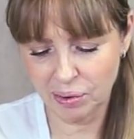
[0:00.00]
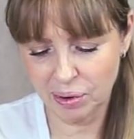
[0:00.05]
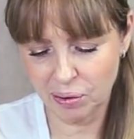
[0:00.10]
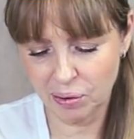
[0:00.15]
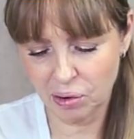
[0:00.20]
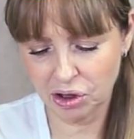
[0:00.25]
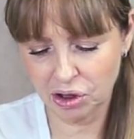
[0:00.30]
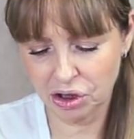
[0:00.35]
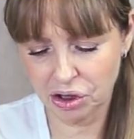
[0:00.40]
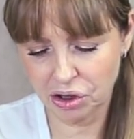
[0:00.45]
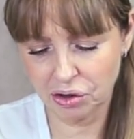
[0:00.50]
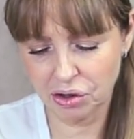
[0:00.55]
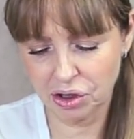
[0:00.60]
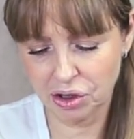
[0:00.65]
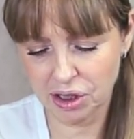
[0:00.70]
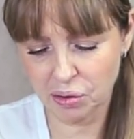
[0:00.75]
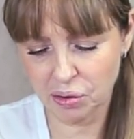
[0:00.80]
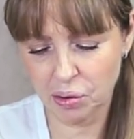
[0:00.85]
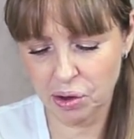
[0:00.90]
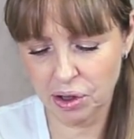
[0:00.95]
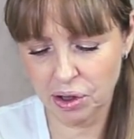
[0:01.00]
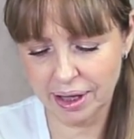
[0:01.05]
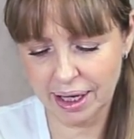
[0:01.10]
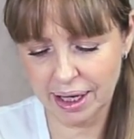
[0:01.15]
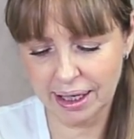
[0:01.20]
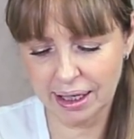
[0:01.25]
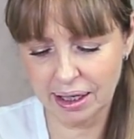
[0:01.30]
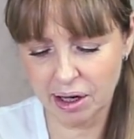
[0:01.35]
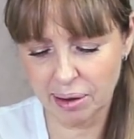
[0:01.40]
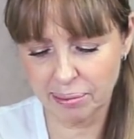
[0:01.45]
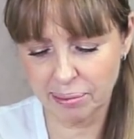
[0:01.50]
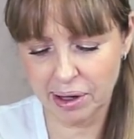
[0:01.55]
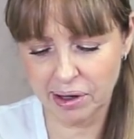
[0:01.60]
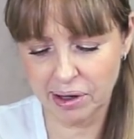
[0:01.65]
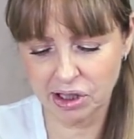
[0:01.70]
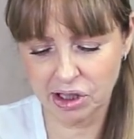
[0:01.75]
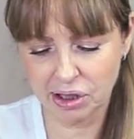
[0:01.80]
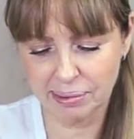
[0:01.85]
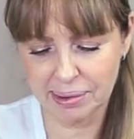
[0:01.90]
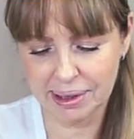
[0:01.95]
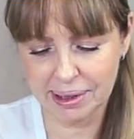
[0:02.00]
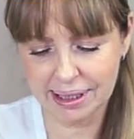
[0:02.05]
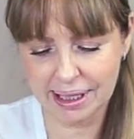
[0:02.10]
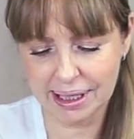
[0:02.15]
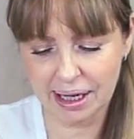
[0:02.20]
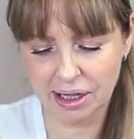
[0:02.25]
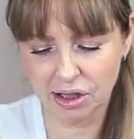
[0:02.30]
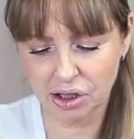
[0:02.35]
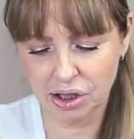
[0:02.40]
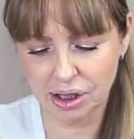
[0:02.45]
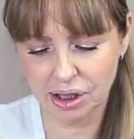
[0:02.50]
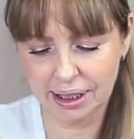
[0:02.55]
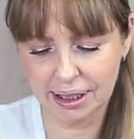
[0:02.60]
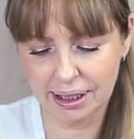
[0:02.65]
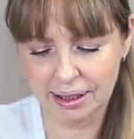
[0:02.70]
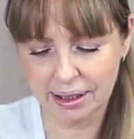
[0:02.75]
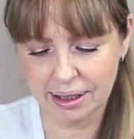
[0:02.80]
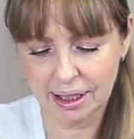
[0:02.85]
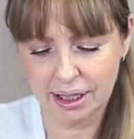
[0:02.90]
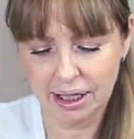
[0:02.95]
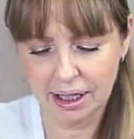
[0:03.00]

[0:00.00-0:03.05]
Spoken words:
we want to just work that in. I'm going to massage it in